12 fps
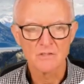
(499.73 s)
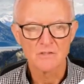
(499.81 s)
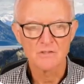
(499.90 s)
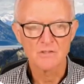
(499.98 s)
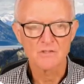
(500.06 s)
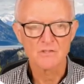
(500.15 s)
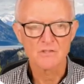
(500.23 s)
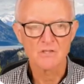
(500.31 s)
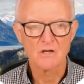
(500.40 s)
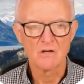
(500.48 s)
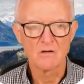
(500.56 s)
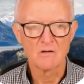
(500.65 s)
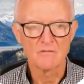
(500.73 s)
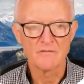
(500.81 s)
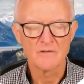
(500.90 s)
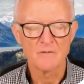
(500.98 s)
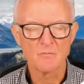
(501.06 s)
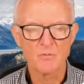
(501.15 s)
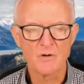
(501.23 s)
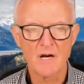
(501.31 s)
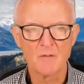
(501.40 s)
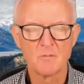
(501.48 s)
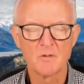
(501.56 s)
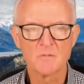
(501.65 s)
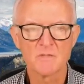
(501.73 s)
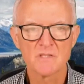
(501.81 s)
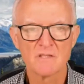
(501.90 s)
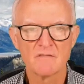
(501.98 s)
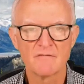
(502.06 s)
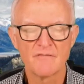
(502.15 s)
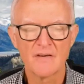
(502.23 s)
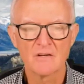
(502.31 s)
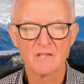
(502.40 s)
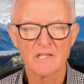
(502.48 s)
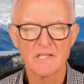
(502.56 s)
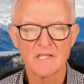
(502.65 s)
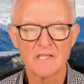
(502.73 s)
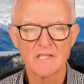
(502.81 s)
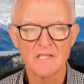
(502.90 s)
to solve problems fairly